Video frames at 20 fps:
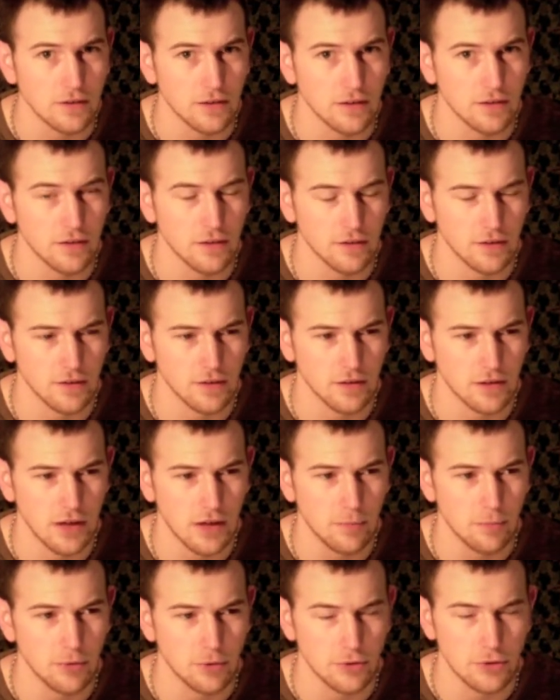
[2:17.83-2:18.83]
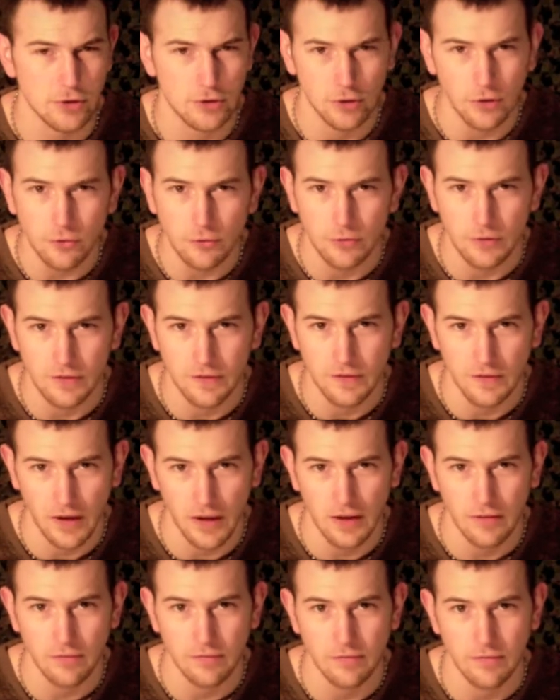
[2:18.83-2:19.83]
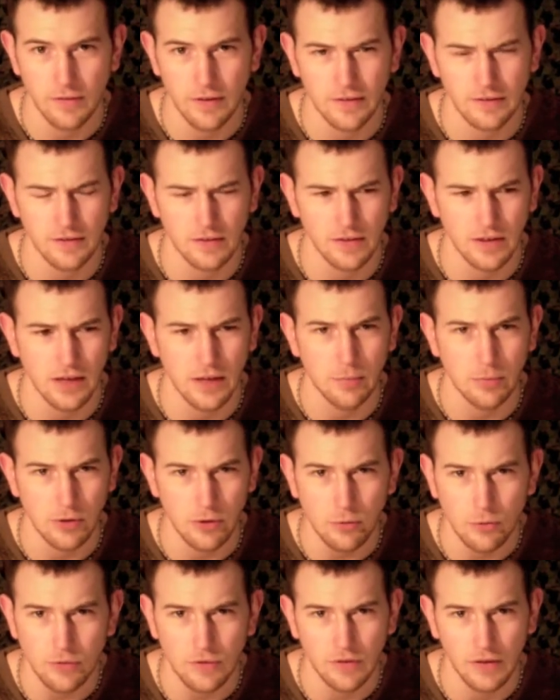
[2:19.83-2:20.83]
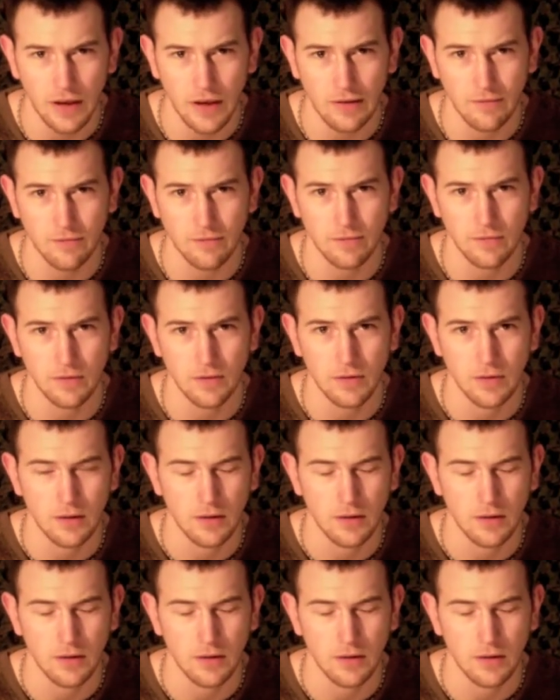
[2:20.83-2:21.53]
It's to keep your children safe. It's to keep you safe.